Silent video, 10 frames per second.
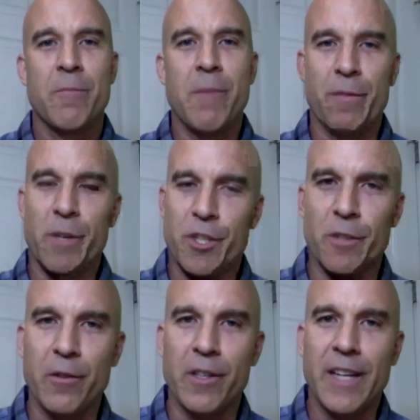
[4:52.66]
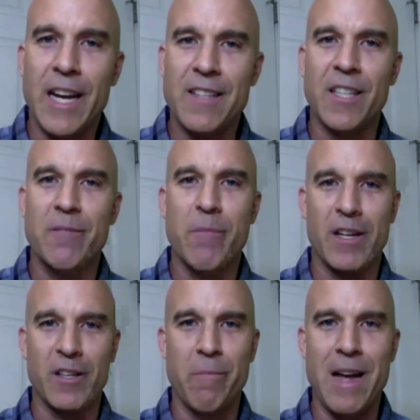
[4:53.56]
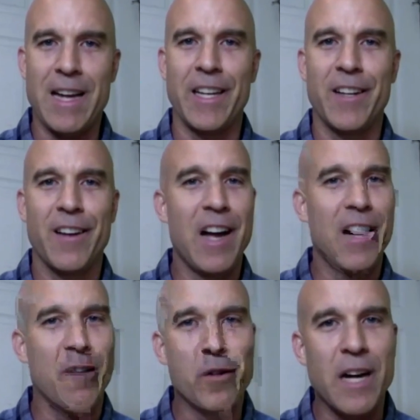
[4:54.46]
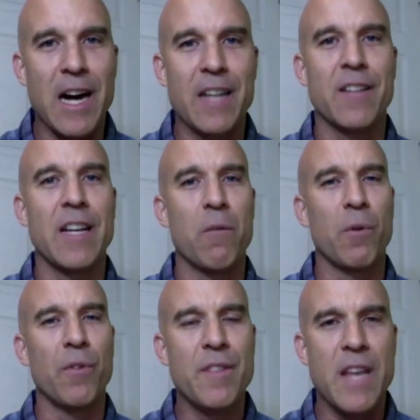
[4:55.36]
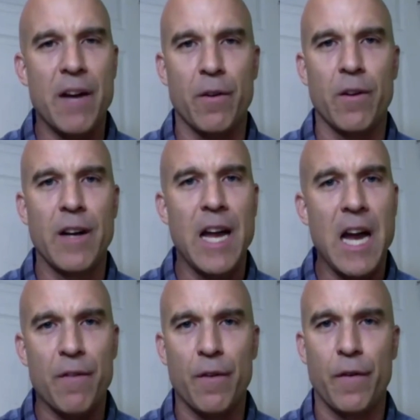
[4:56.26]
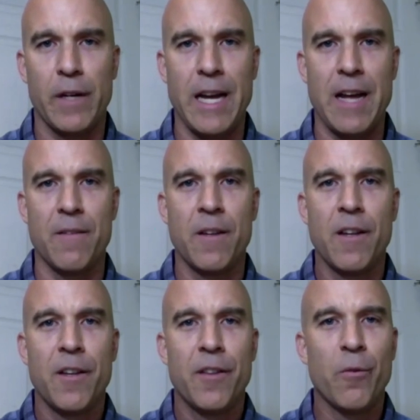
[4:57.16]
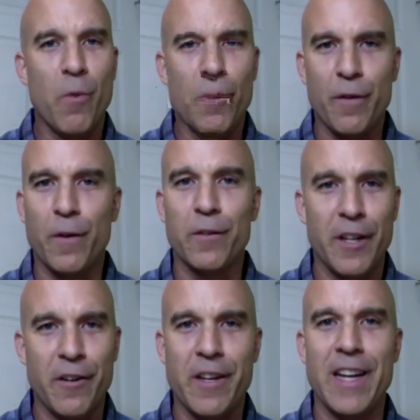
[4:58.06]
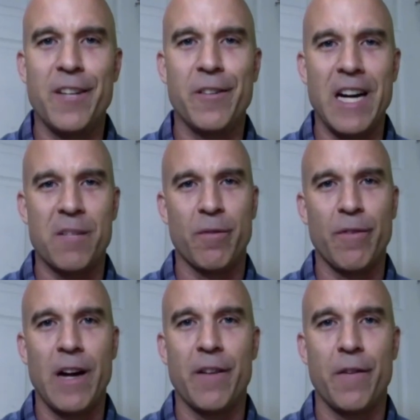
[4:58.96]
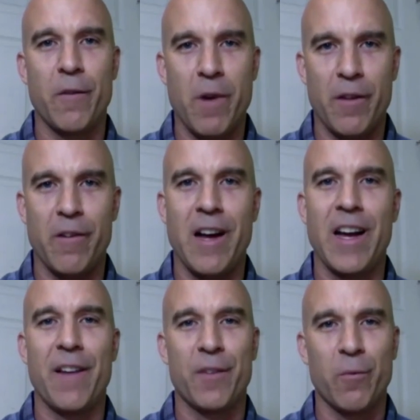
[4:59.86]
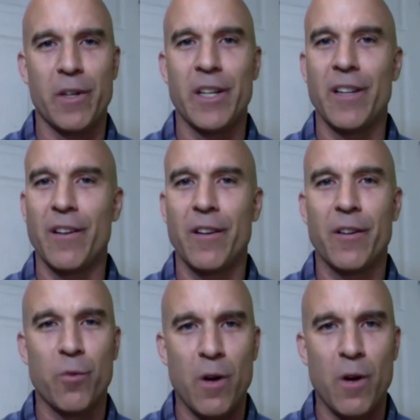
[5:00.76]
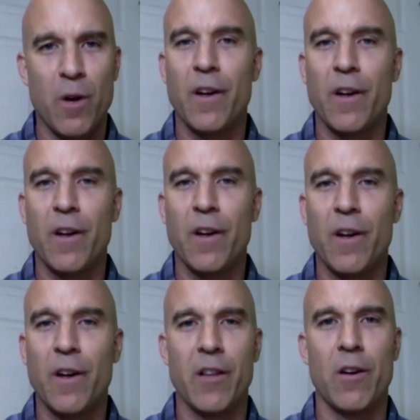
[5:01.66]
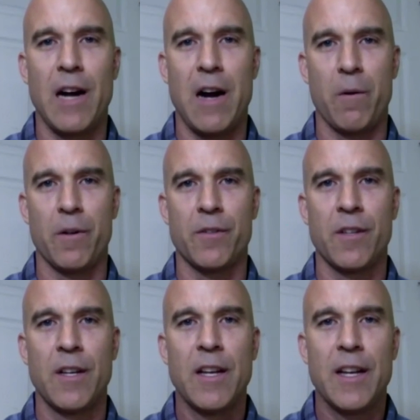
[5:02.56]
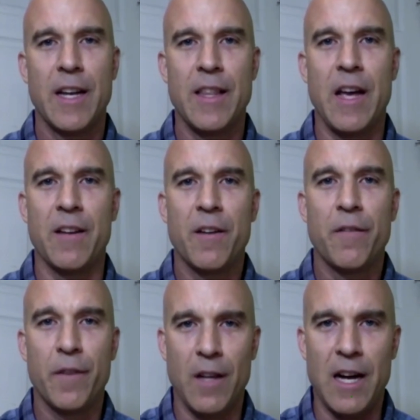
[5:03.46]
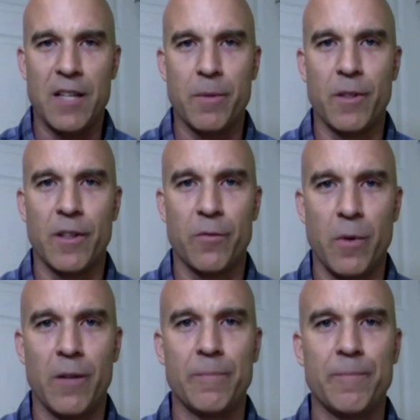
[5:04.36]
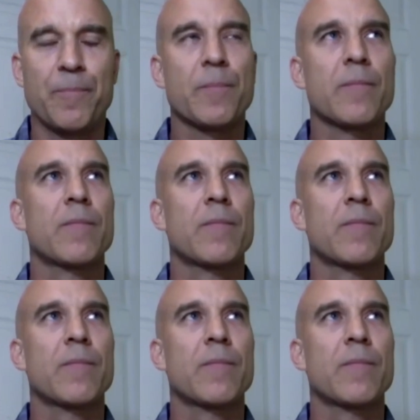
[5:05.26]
To my 3 children, Casey, Michael, and Maggie, I love you guys, and I will never, ever forget the wonderful dinner date you guys provided for your mother and I after working 12 very long hours in that field hospital as well.